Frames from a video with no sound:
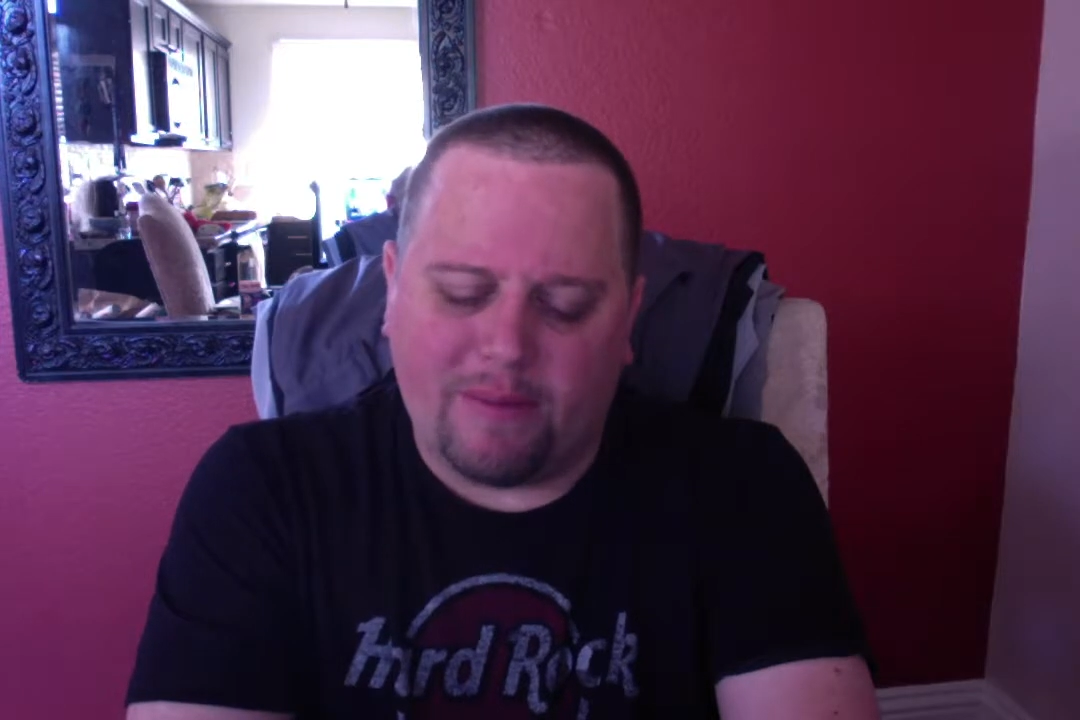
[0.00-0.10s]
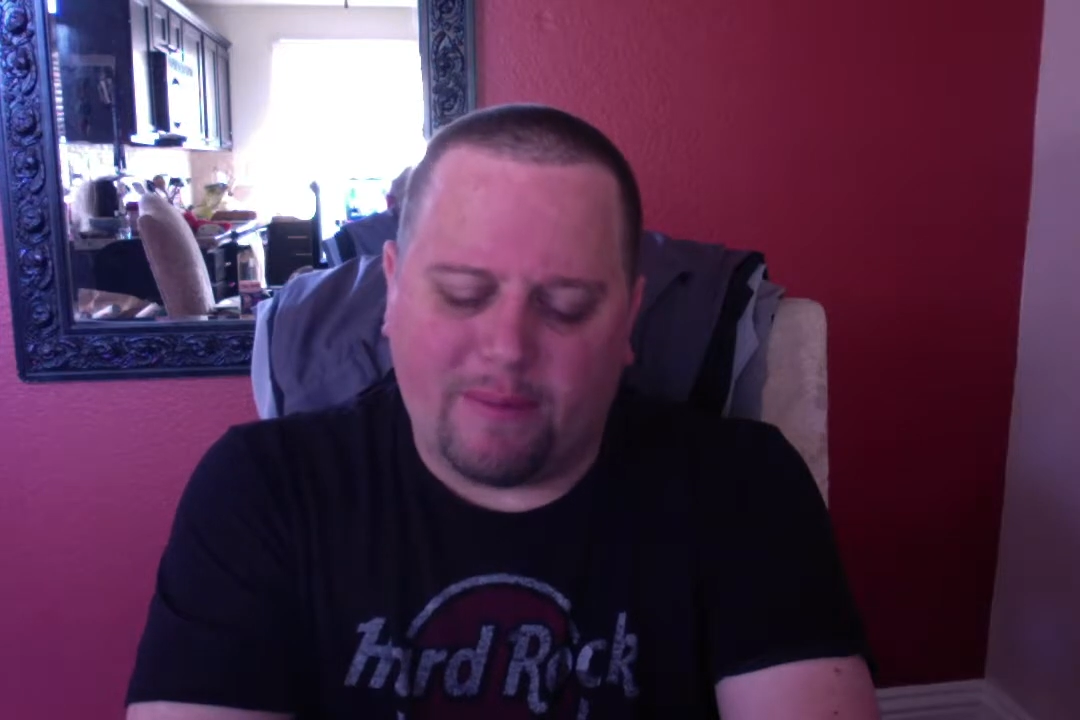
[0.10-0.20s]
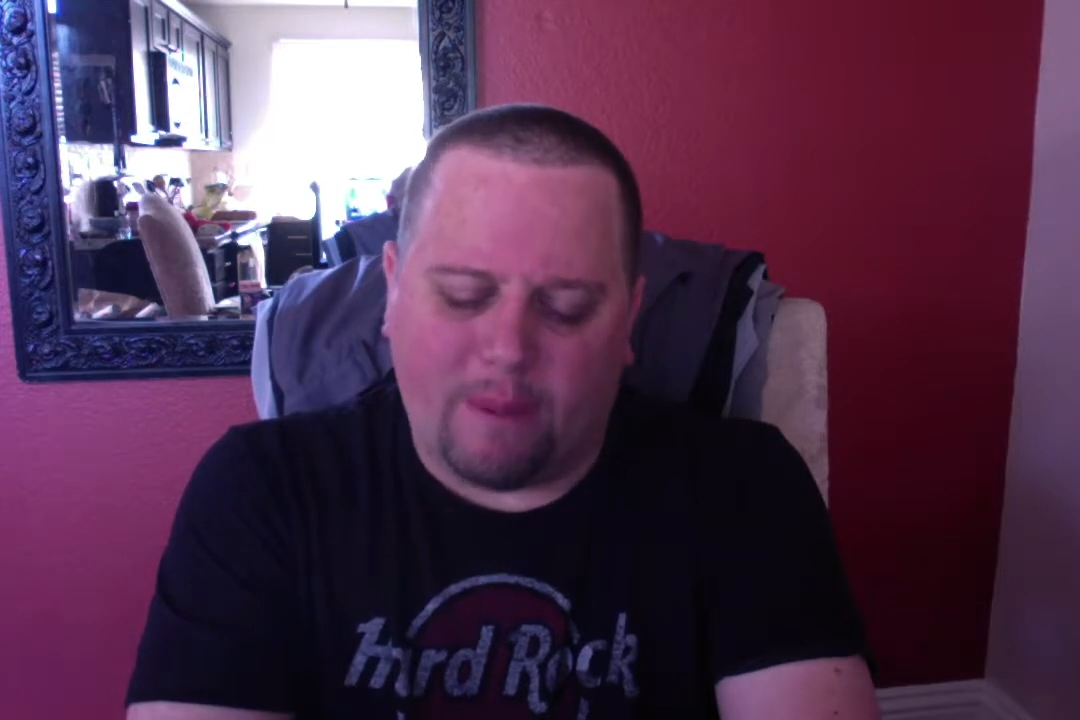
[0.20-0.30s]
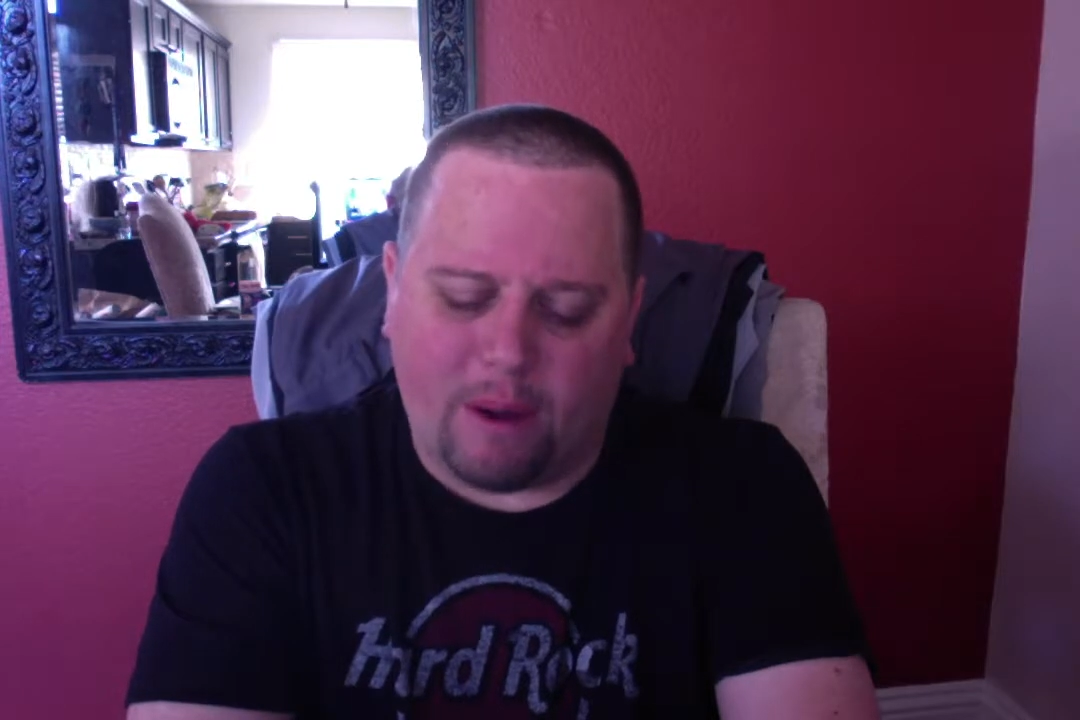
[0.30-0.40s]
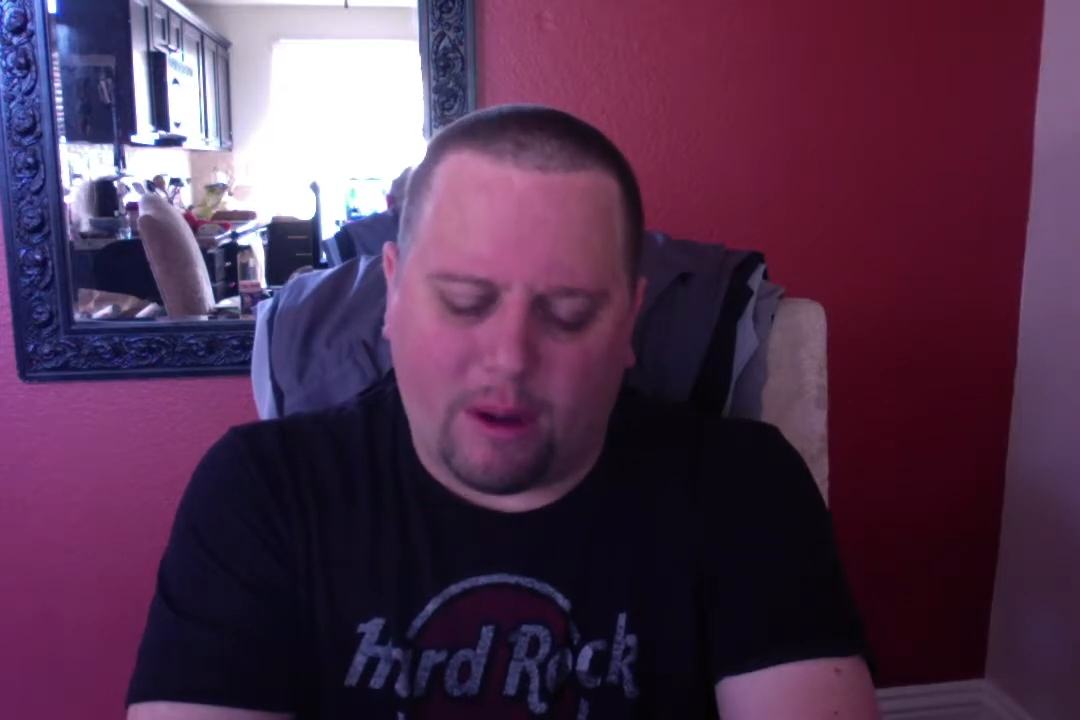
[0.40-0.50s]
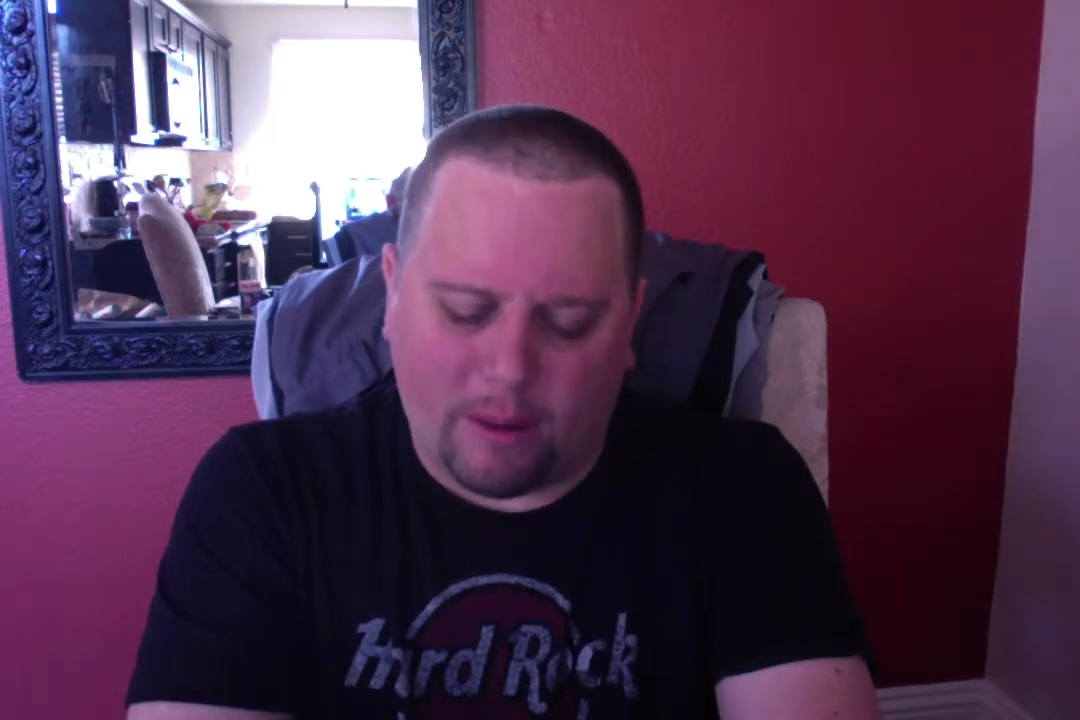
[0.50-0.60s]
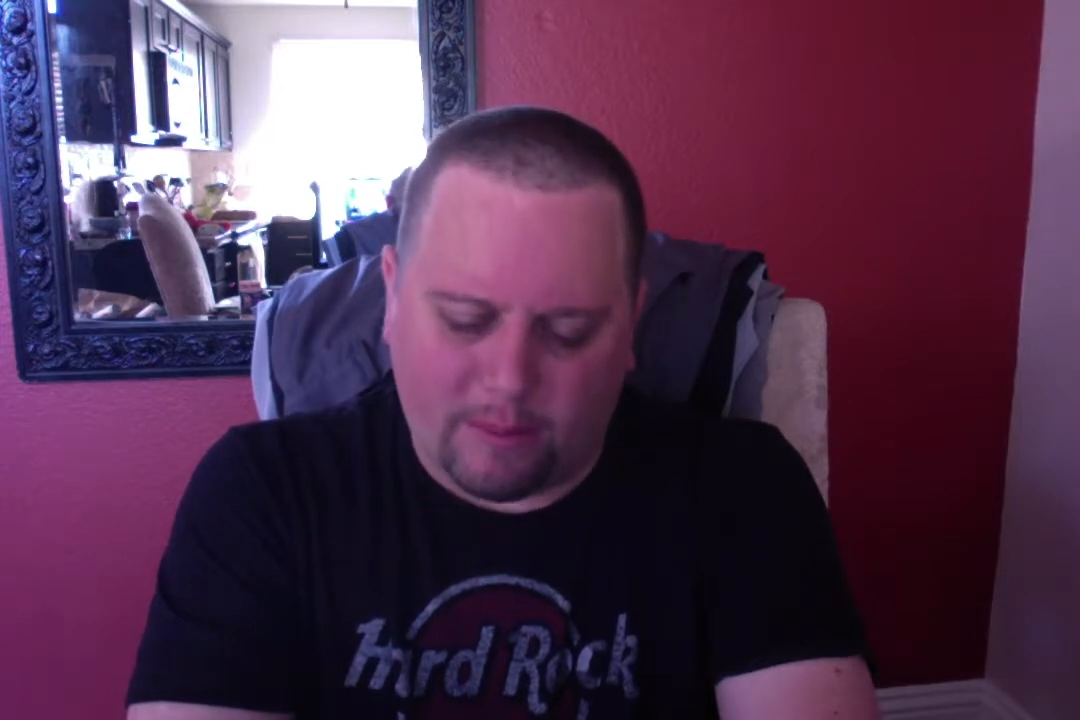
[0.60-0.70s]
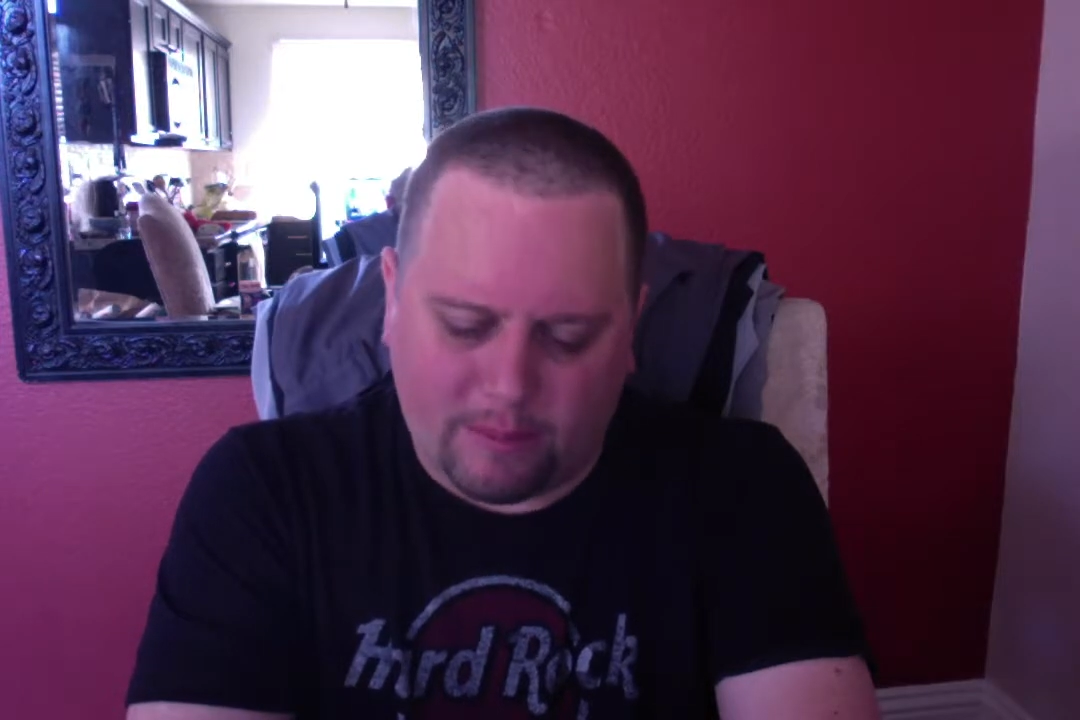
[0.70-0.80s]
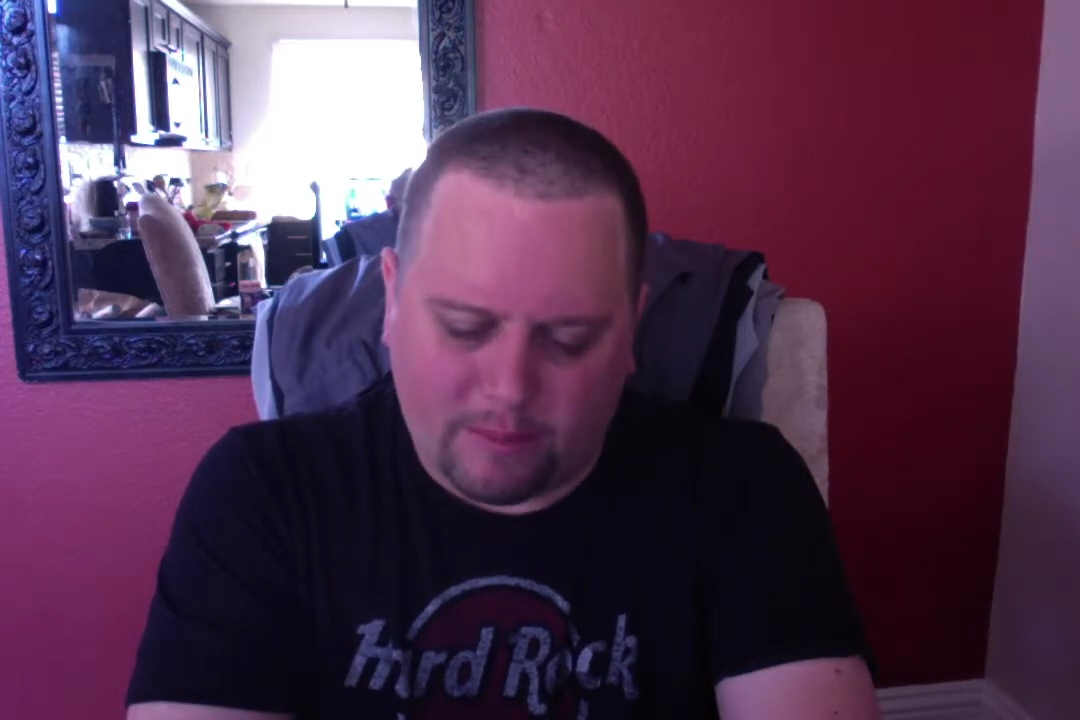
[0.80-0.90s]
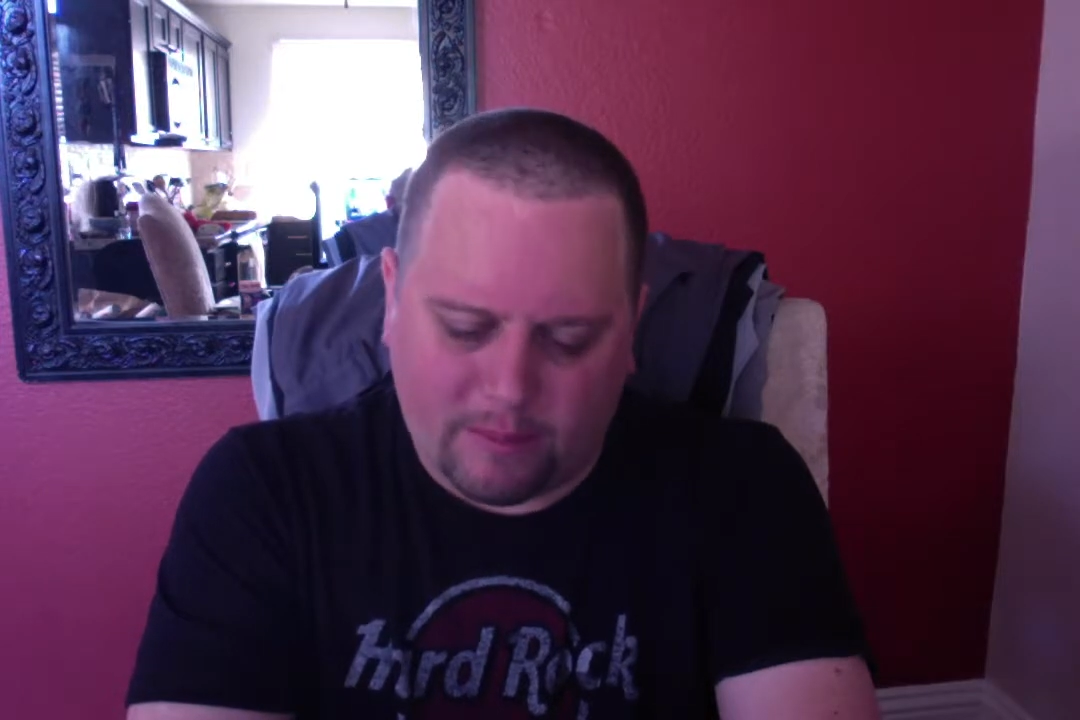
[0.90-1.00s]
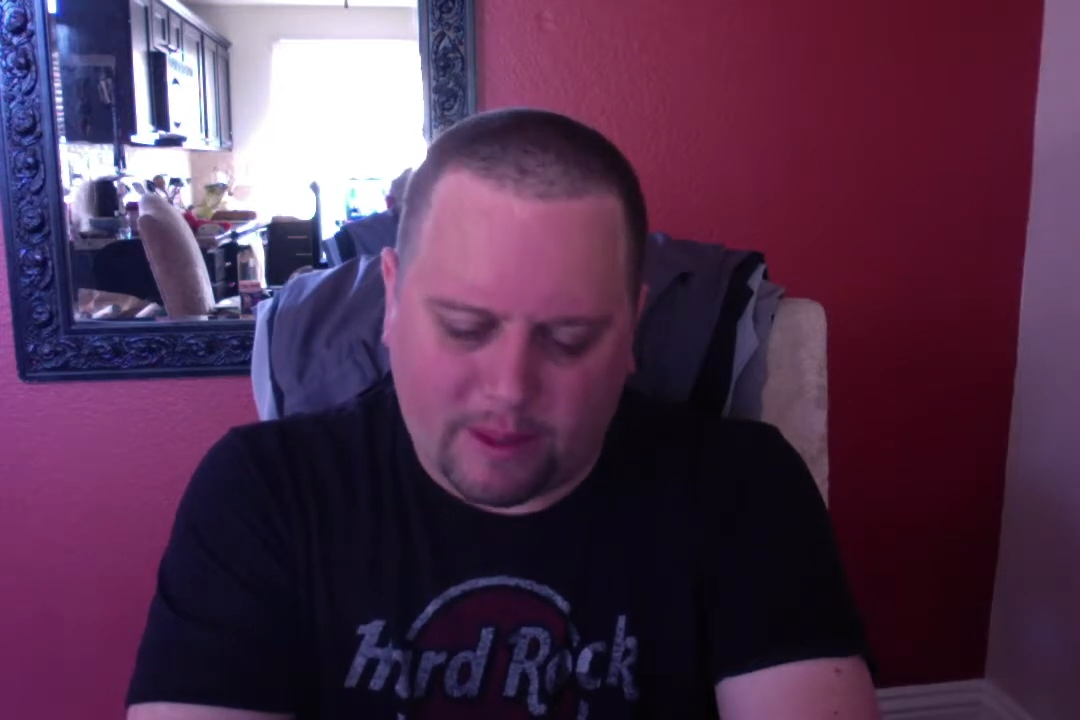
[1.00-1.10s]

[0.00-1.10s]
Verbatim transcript: mom